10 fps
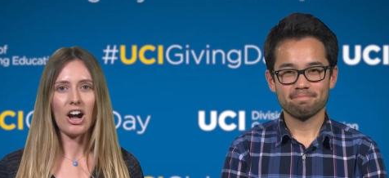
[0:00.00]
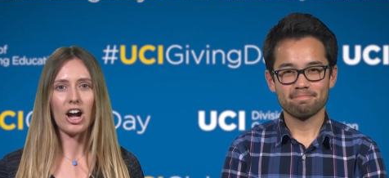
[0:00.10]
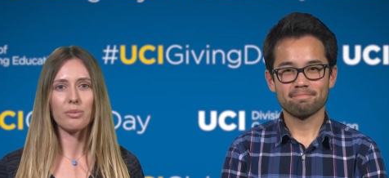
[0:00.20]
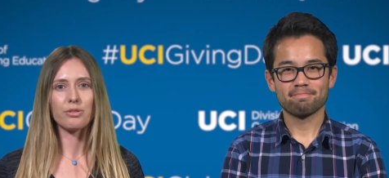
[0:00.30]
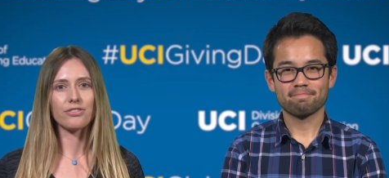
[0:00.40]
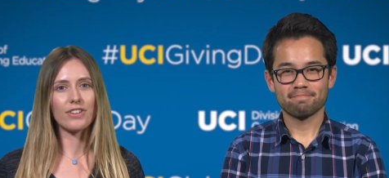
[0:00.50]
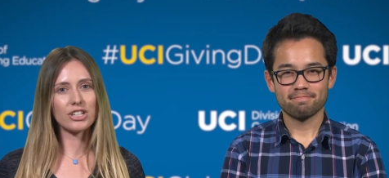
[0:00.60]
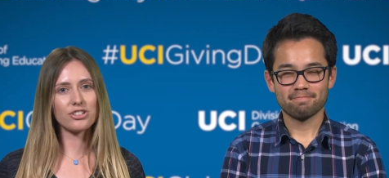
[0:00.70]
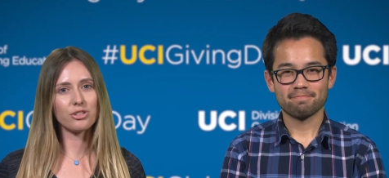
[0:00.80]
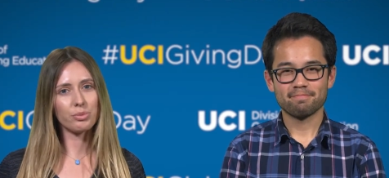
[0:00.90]
Speaker 1: Our
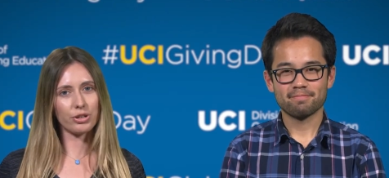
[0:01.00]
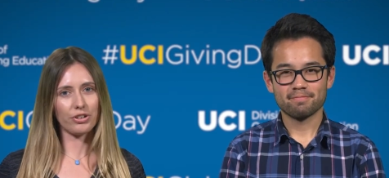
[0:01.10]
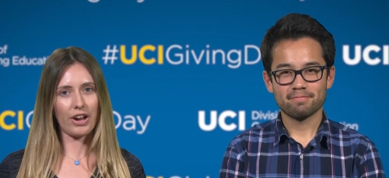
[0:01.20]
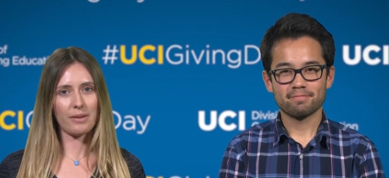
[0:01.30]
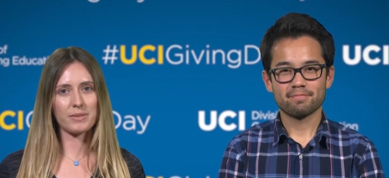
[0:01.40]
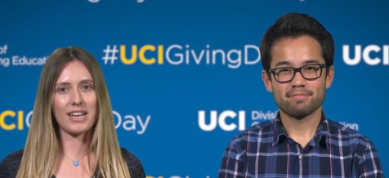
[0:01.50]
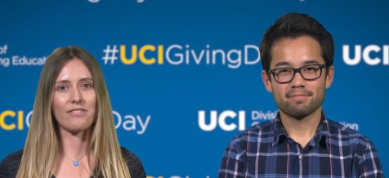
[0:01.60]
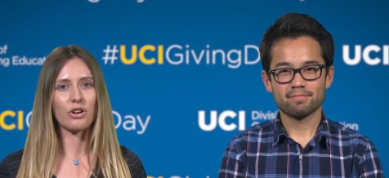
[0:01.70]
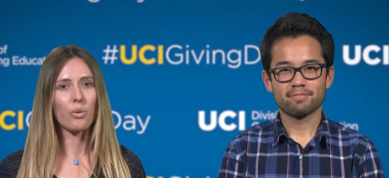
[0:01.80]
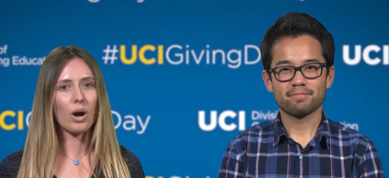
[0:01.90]
professional programs
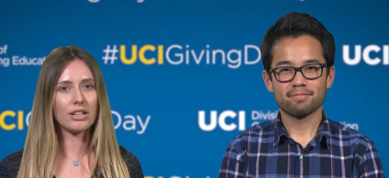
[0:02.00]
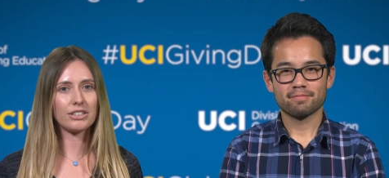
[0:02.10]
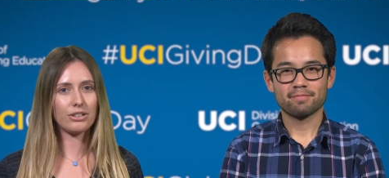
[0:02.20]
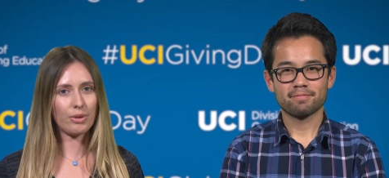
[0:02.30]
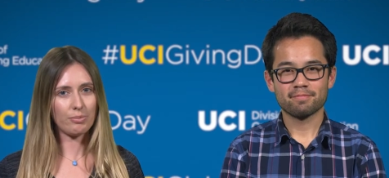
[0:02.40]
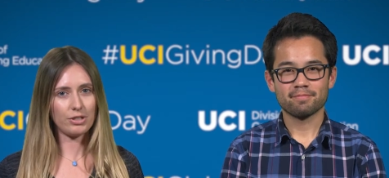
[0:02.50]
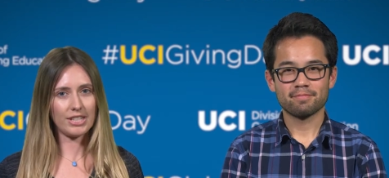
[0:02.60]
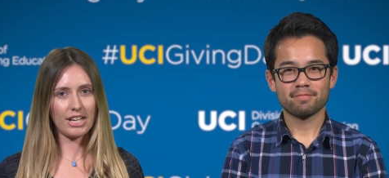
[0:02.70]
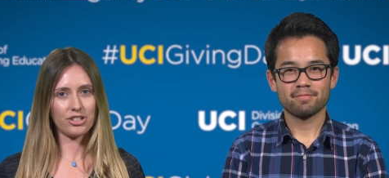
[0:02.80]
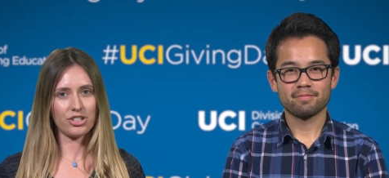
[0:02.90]
have a quality
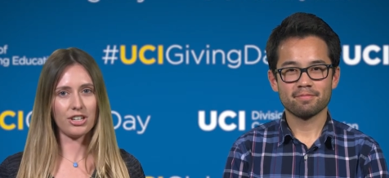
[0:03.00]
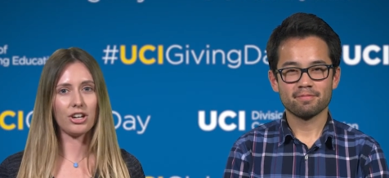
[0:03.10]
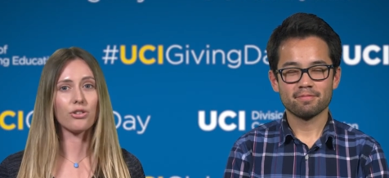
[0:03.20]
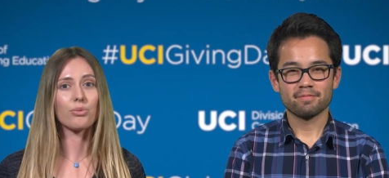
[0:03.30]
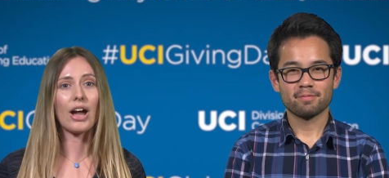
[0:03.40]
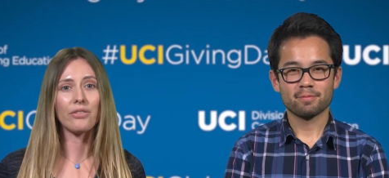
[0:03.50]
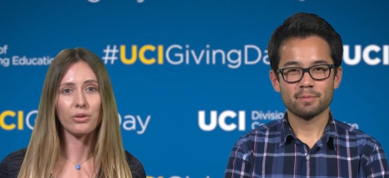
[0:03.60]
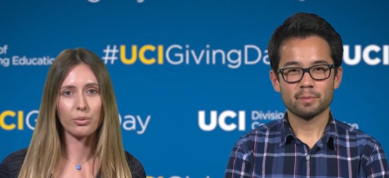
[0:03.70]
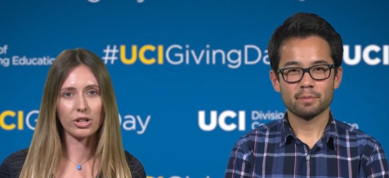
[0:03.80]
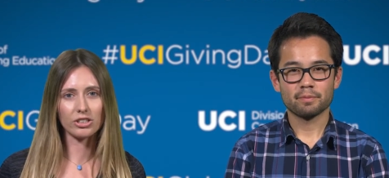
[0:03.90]
reputation around
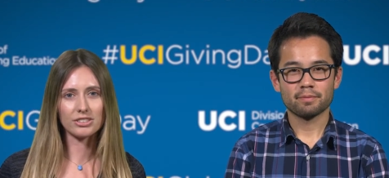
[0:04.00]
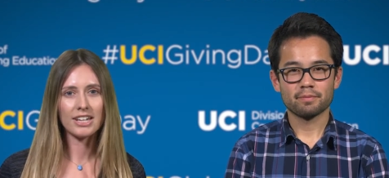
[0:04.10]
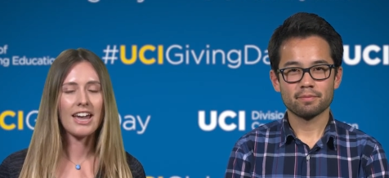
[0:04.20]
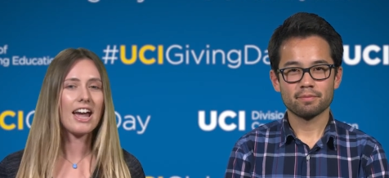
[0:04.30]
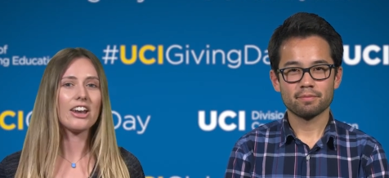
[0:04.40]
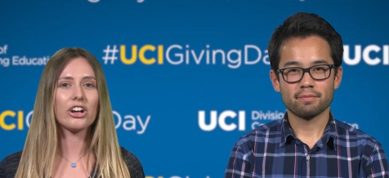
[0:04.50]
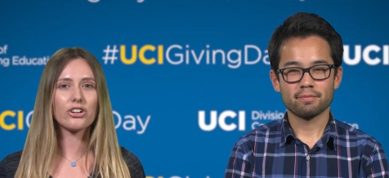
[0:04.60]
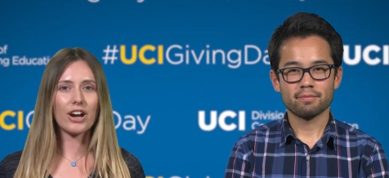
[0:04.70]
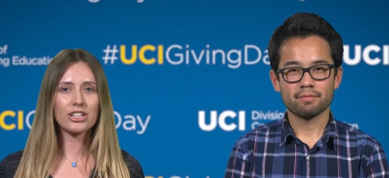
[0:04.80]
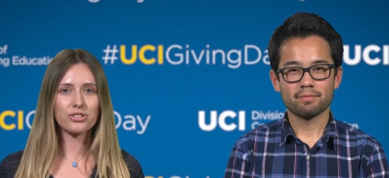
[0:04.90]
the world, and our
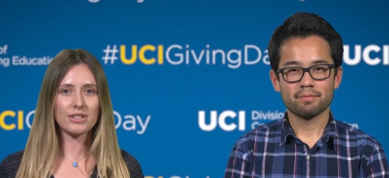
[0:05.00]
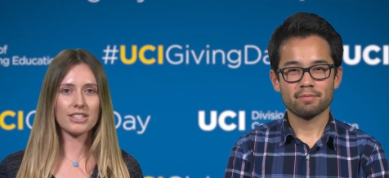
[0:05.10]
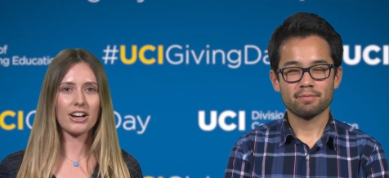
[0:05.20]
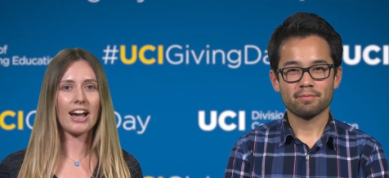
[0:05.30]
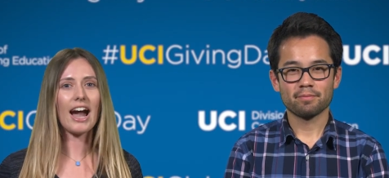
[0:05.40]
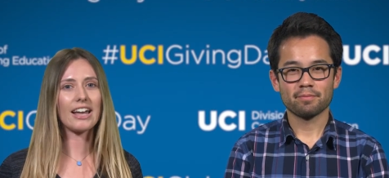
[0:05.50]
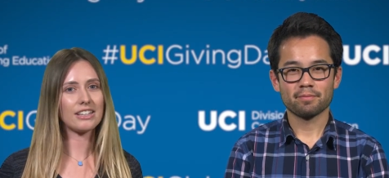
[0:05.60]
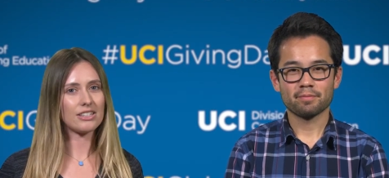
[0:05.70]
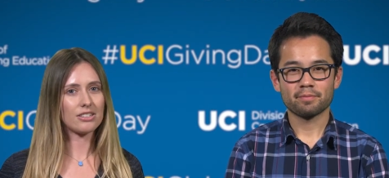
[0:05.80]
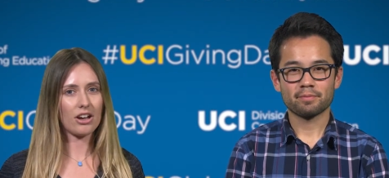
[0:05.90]
graduates are
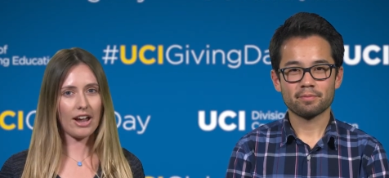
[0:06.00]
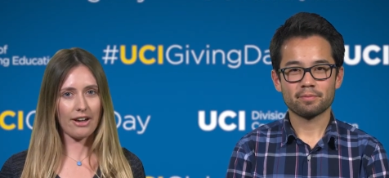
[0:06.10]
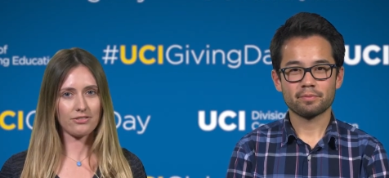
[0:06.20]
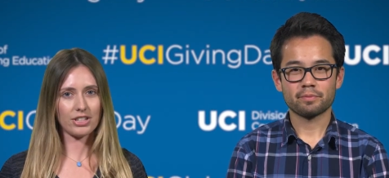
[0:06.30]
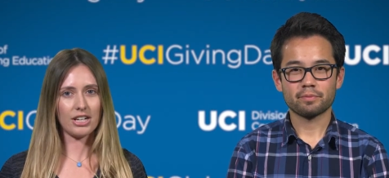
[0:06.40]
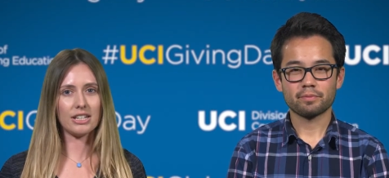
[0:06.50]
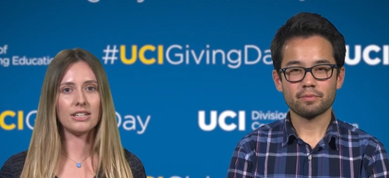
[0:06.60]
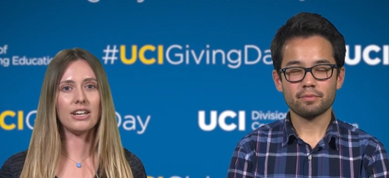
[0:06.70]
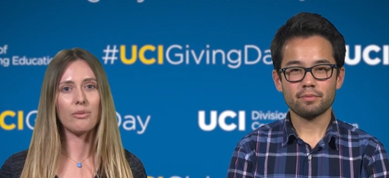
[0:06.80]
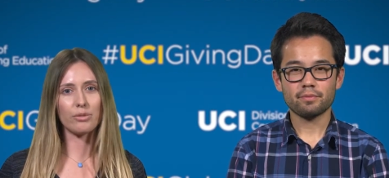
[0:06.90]
highly sought after in a
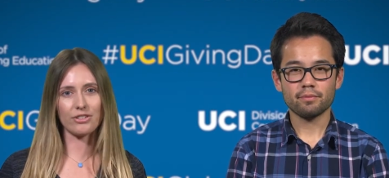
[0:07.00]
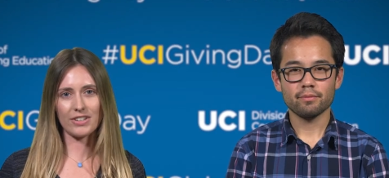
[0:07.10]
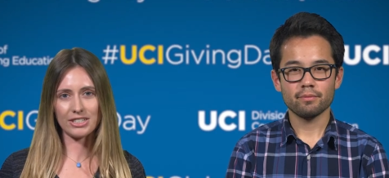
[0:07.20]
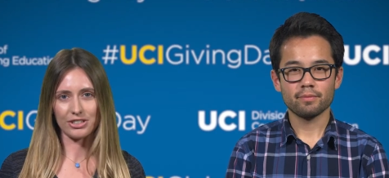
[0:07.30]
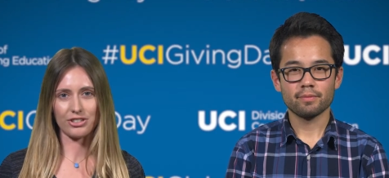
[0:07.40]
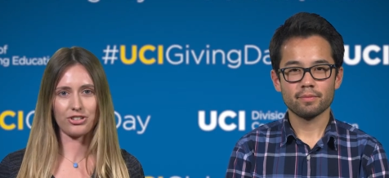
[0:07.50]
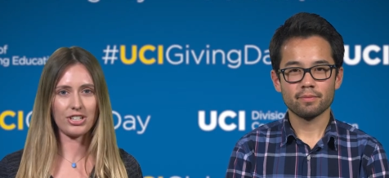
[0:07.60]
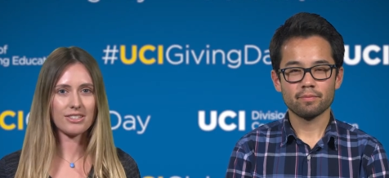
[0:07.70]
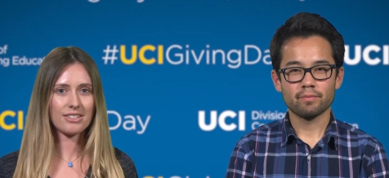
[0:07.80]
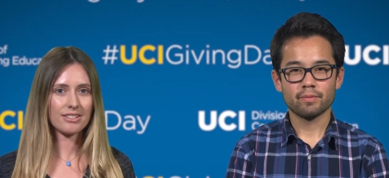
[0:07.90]
number of
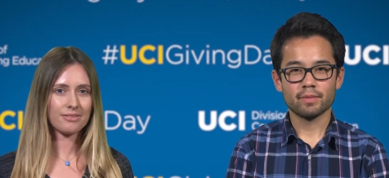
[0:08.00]
industries.